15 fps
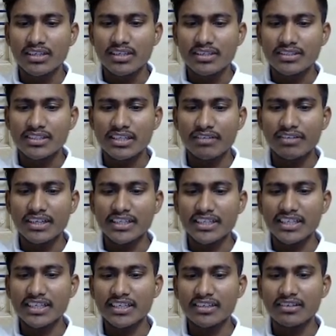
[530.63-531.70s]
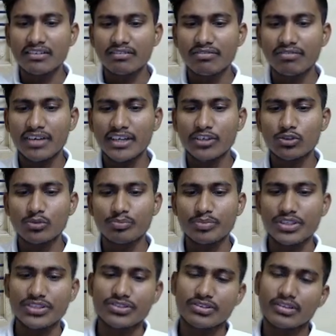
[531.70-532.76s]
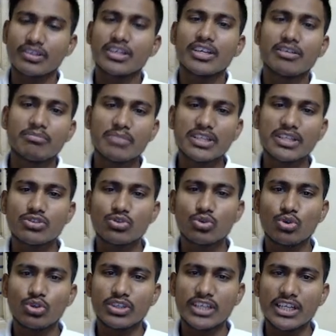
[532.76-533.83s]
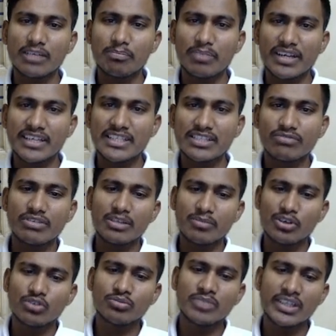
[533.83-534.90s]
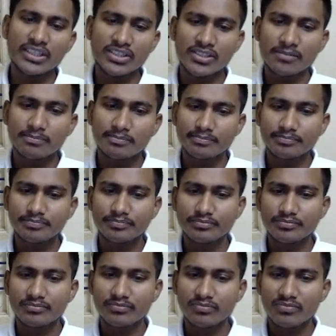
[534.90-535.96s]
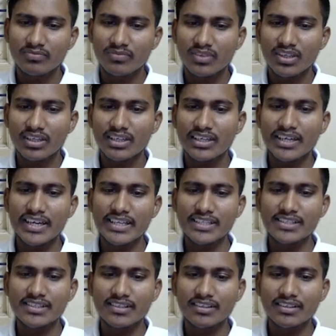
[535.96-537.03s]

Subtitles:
75 rupees. Means total price will be how much? Yes?